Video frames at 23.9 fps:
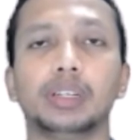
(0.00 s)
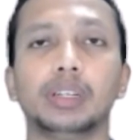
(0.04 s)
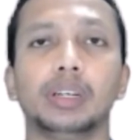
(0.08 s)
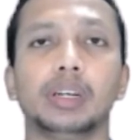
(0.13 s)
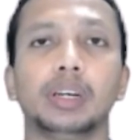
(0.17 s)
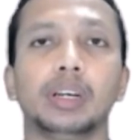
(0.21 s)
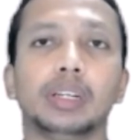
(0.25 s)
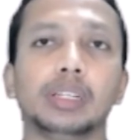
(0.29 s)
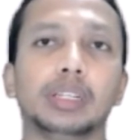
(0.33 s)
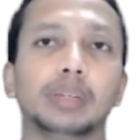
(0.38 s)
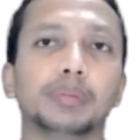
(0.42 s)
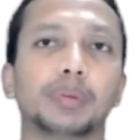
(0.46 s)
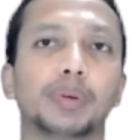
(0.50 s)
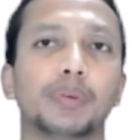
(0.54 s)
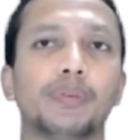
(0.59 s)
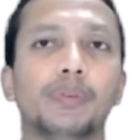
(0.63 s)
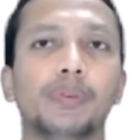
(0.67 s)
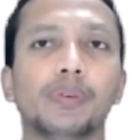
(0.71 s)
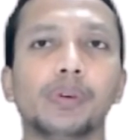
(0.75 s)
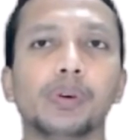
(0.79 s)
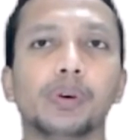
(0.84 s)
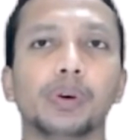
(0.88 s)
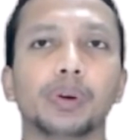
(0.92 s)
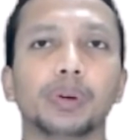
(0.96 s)
Number
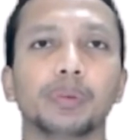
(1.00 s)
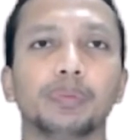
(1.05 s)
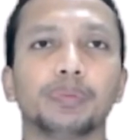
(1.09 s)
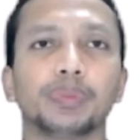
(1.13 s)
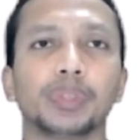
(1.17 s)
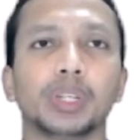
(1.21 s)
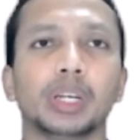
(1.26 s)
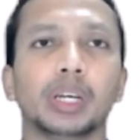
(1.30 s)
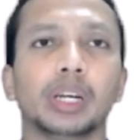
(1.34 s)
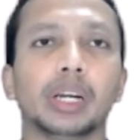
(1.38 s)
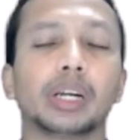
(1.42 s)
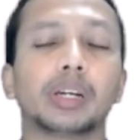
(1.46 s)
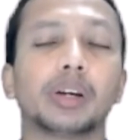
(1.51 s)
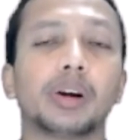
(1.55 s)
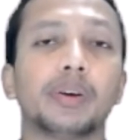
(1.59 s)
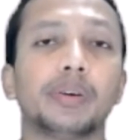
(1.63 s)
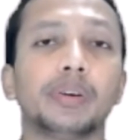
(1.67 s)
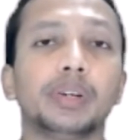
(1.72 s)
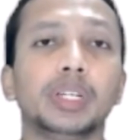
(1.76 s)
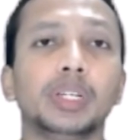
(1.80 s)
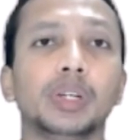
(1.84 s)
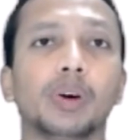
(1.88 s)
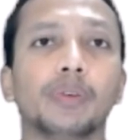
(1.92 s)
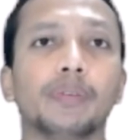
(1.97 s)
4,
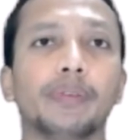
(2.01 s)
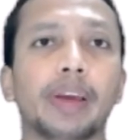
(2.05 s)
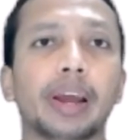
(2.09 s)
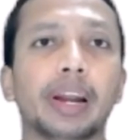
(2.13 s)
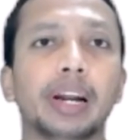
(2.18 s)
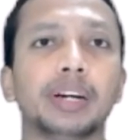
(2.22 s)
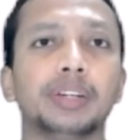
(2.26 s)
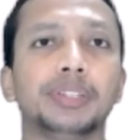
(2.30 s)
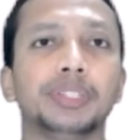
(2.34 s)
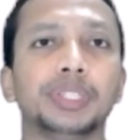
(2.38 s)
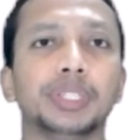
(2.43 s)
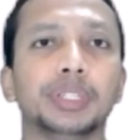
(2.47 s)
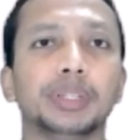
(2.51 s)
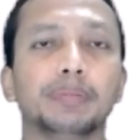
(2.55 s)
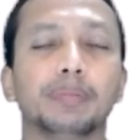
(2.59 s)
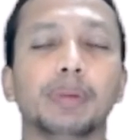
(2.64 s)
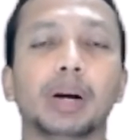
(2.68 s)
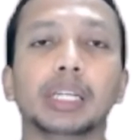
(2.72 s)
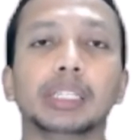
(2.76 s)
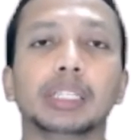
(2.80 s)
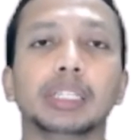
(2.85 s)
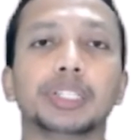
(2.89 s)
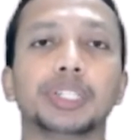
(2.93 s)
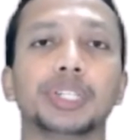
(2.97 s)
recording of energy
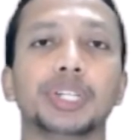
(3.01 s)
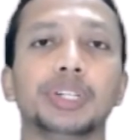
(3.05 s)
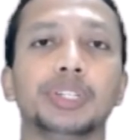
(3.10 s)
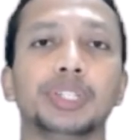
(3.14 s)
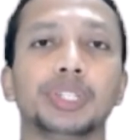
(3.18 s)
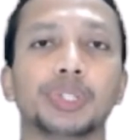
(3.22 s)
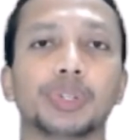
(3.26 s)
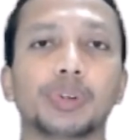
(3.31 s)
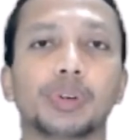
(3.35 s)
by the sensor.